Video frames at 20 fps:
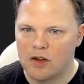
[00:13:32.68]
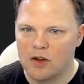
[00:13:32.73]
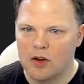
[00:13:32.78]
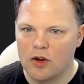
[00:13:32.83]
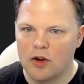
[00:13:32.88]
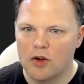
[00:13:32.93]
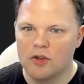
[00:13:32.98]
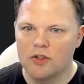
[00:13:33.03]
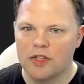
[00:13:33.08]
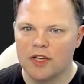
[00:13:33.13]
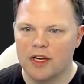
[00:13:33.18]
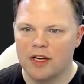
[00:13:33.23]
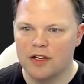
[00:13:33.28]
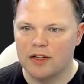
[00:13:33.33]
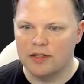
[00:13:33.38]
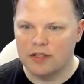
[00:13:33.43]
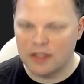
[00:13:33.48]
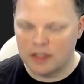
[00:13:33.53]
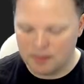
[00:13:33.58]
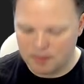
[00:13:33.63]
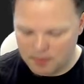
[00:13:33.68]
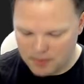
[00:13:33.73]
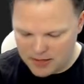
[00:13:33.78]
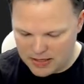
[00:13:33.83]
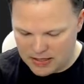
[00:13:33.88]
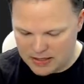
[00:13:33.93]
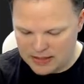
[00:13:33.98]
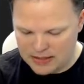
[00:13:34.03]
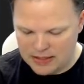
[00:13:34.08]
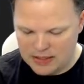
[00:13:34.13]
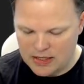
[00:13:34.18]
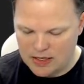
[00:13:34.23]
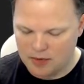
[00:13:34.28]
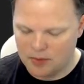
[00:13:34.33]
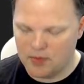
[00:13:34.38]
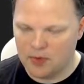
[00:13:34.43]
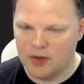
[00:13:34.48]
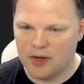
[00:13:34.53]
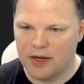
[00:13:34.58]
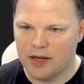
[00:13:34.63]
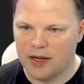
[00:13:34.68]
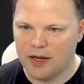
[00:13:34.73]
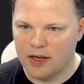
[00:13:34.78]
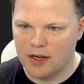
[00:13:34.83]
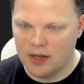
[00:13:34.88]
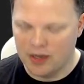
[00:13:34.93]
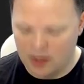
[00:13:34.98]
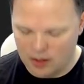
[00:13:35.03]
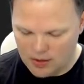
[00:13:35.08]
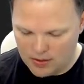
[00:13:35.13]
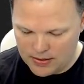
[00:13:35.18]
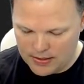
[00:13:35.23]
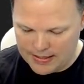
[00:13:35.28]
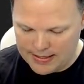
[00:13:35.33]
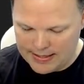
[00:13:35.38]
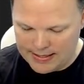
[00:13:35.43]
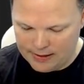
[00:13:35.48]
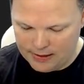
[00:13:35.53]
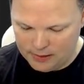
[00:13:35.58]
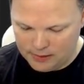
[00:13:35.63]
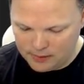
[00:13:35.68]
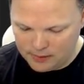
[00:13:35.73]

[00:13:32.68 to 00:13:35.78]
Who's going to use this PC? We're going to go,